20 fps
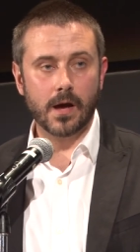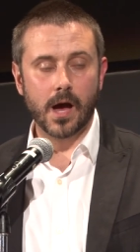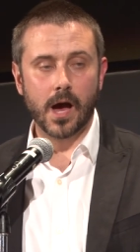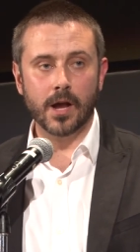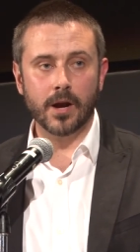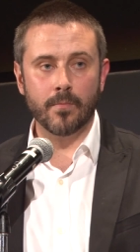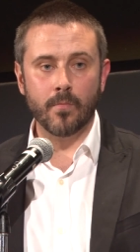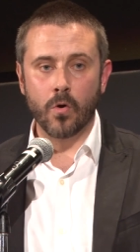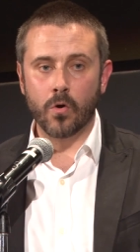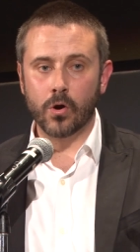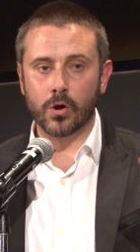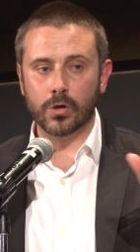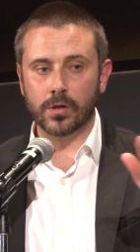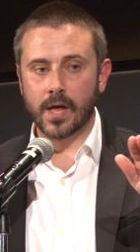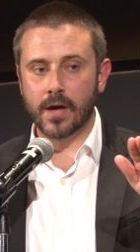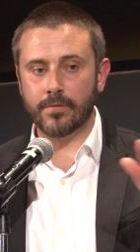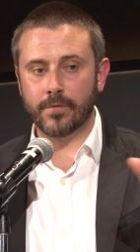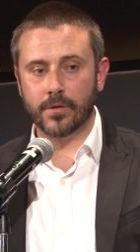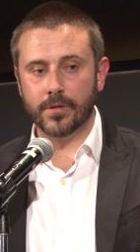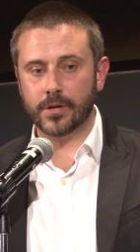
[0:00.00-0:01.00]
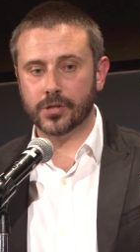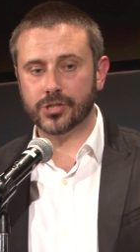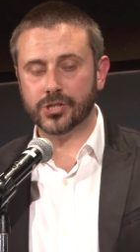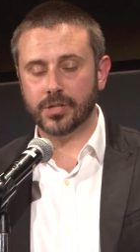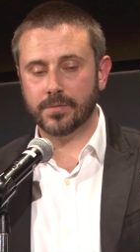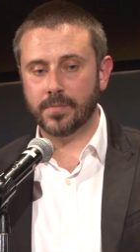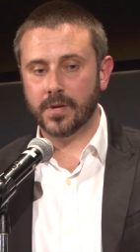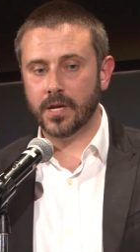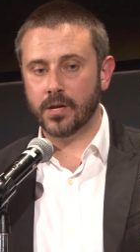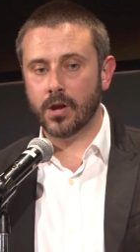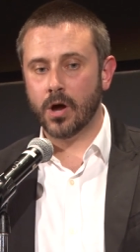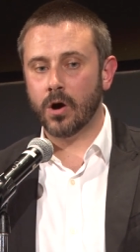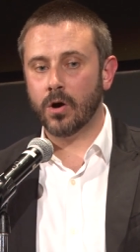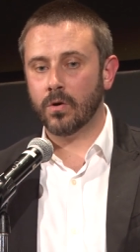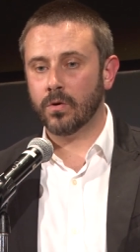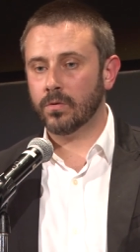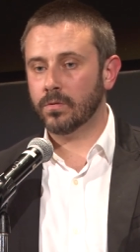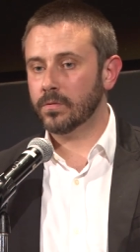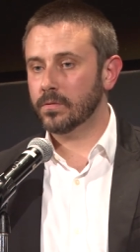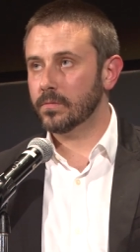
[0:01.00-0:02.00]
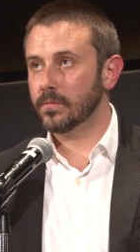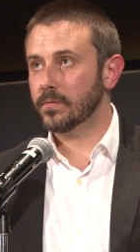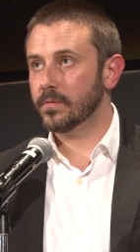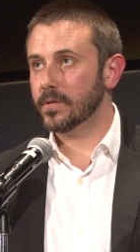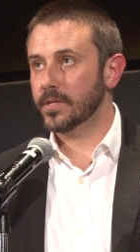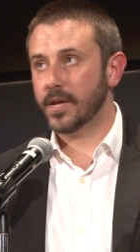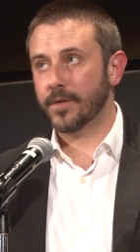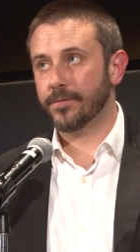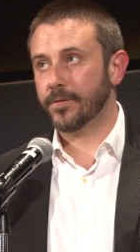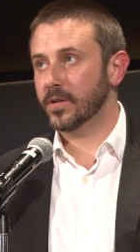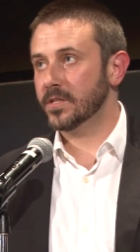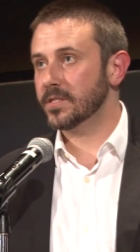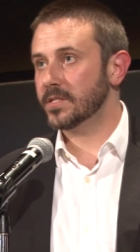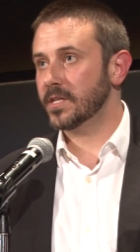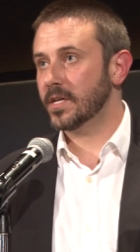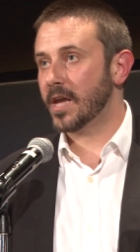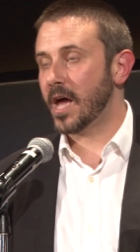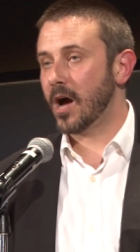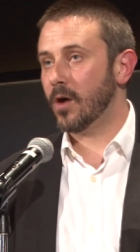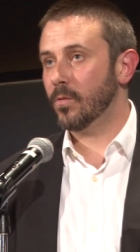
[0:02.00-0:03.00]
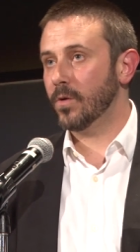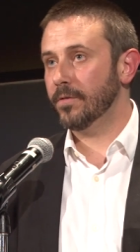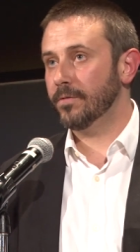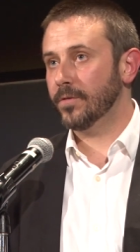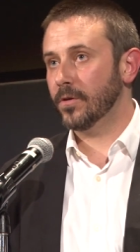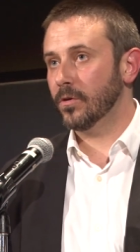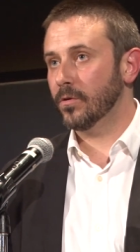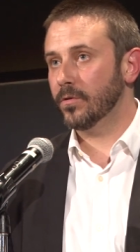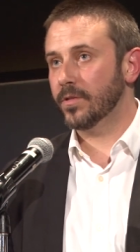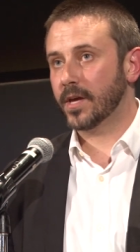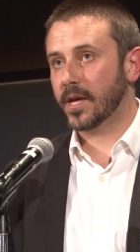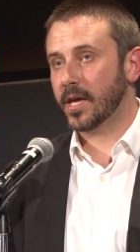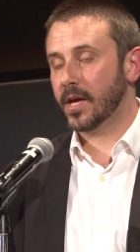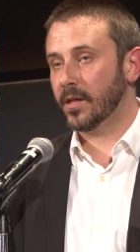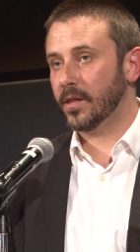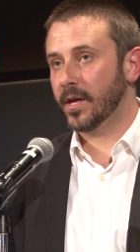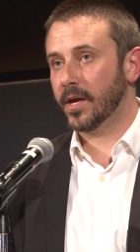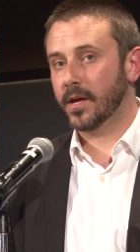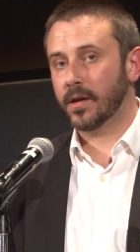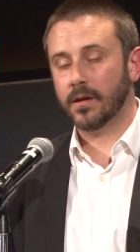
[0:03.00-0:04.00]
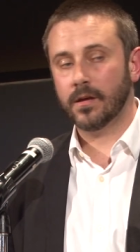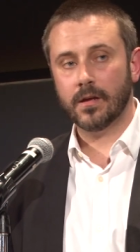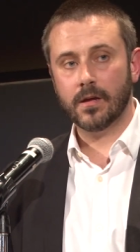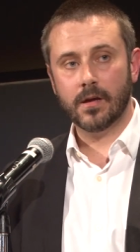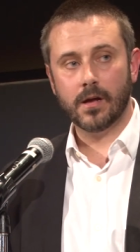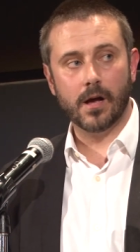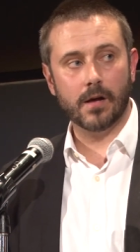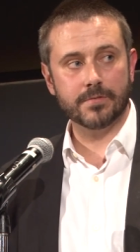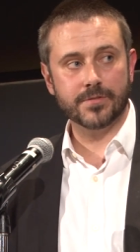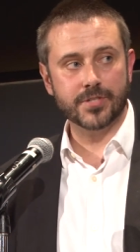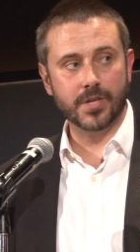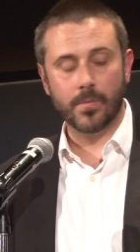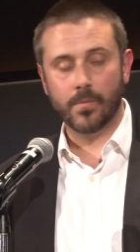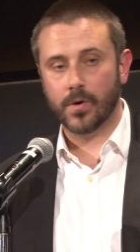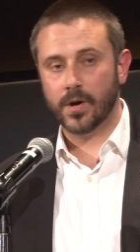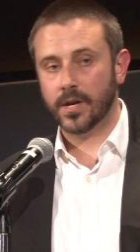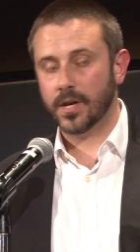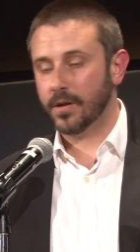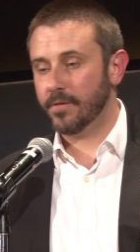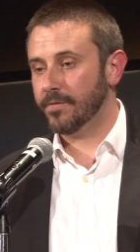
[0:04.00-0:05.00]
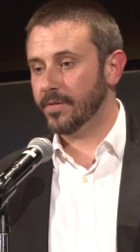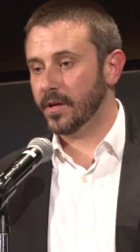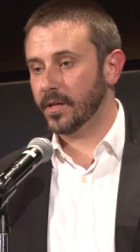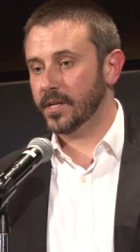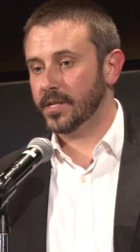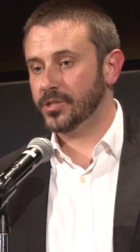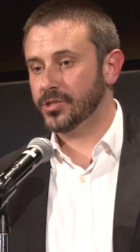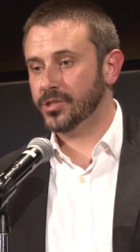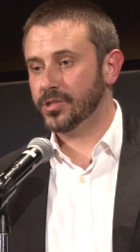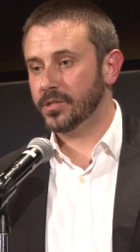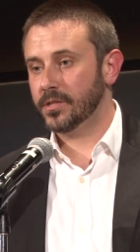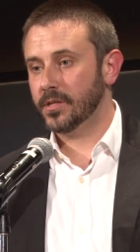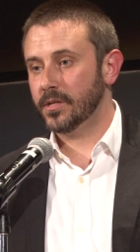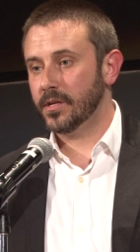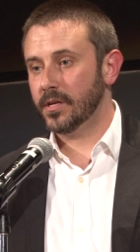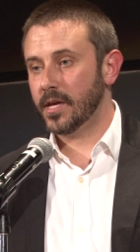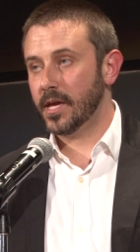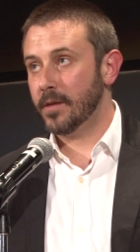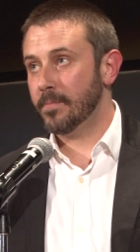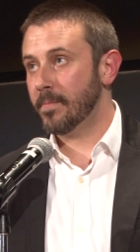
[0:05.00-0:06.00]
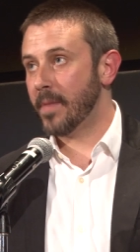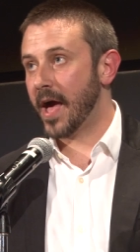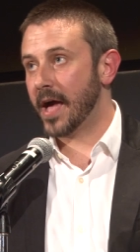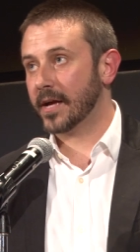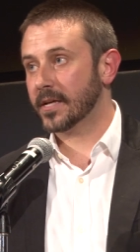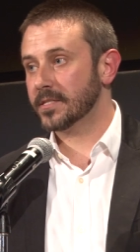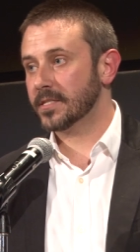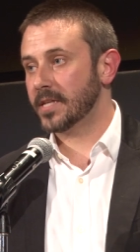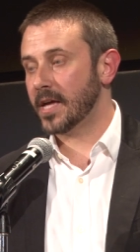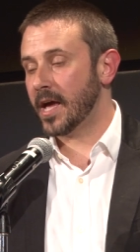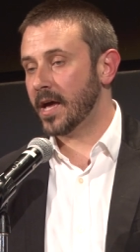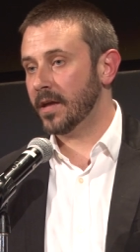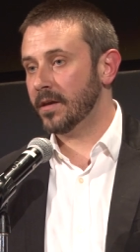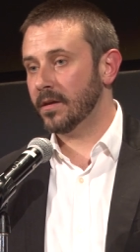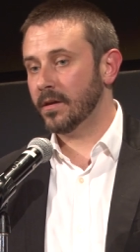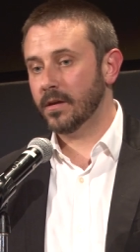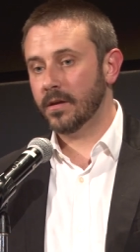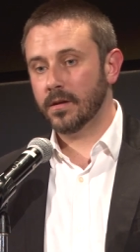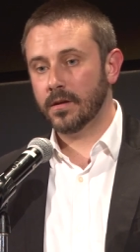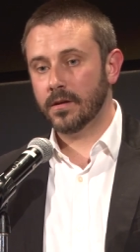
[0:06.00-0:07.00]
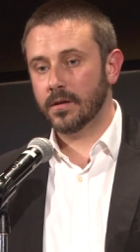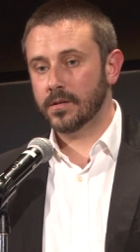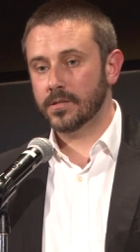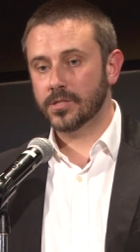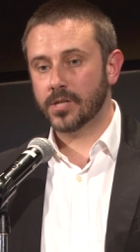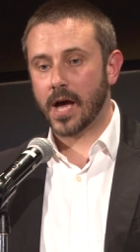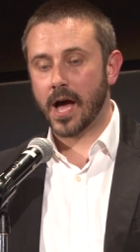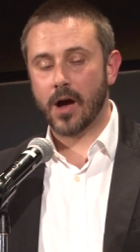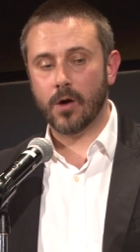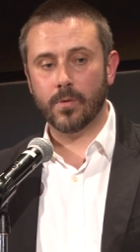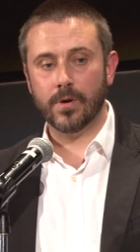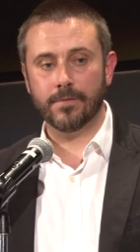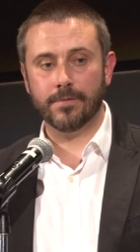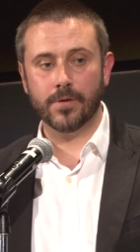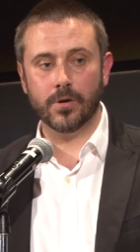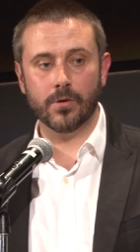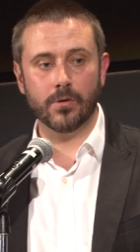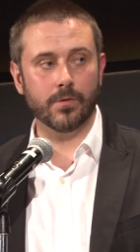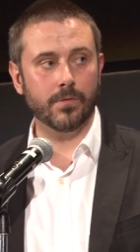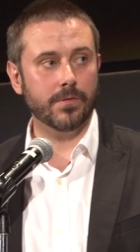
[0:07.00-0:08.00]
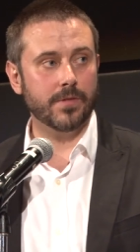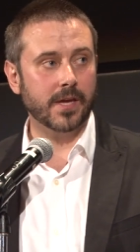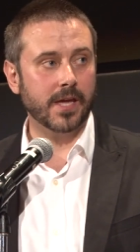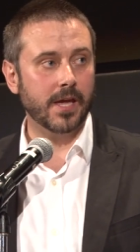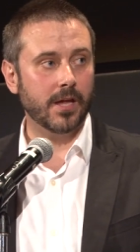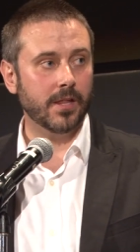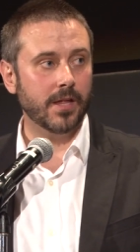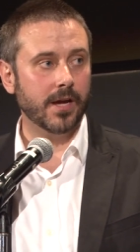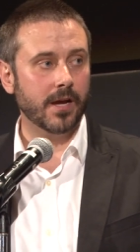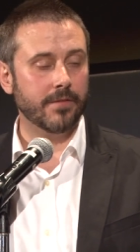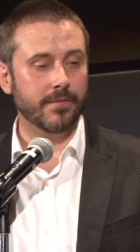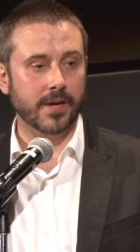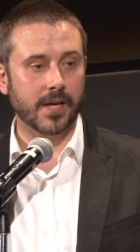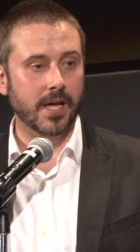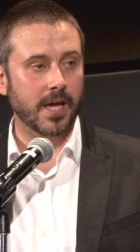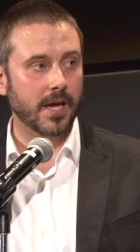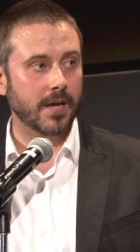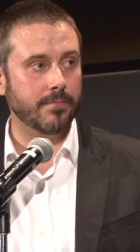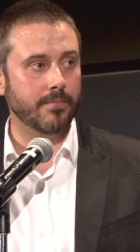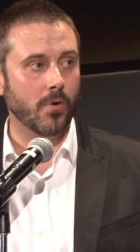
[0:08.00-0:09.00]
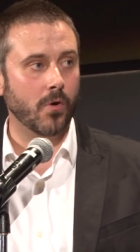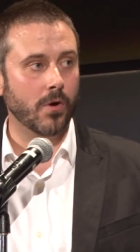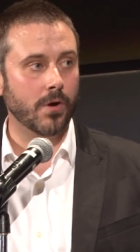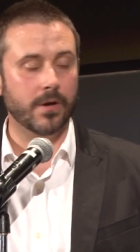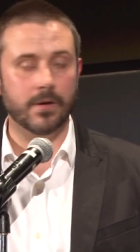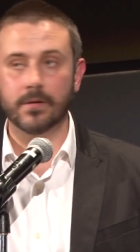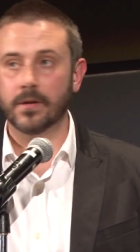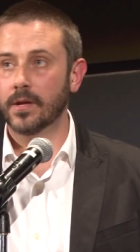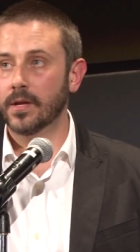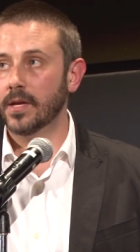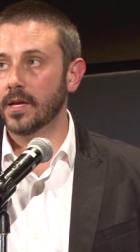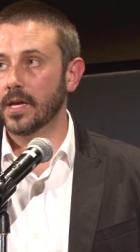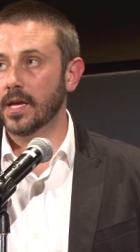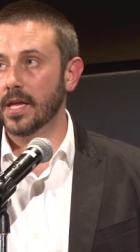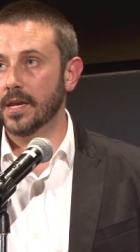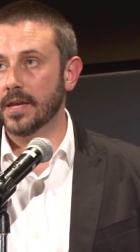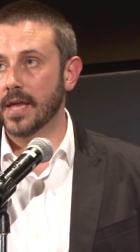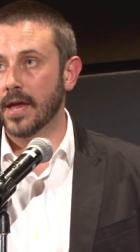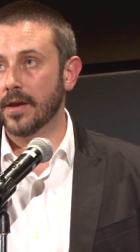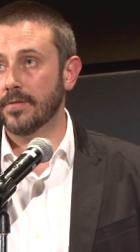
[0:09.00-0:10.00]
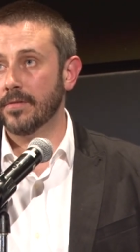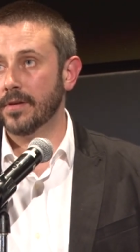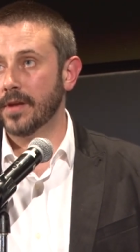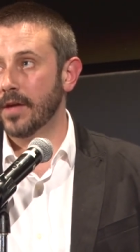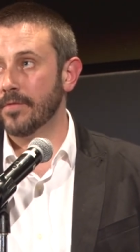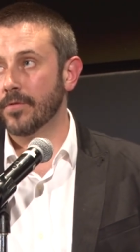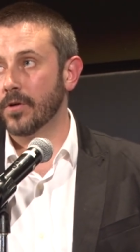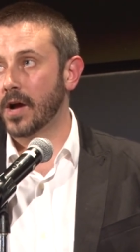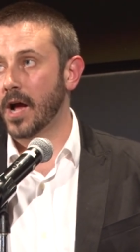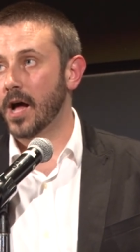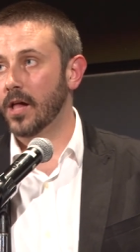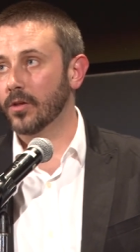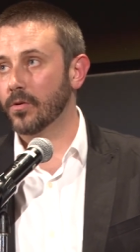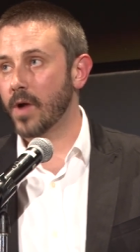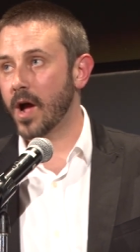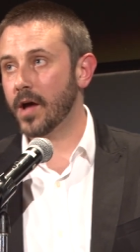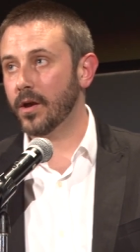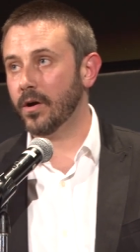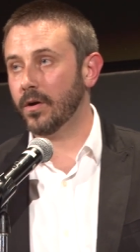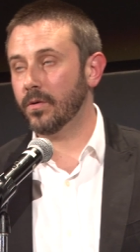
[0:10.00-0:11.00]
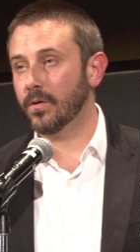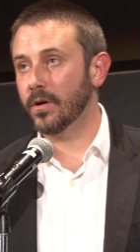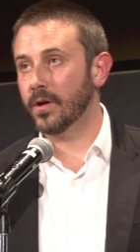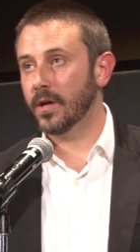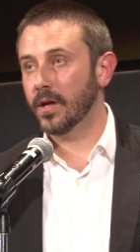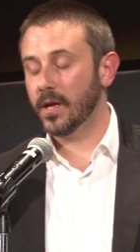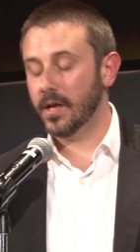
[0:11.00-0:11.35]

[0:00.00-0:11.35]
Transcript: On a moral level, there should be no difference in how we view the killing of someone in a village in Pakistan to how we view the killing of a kid born in Den Denver, Colorado.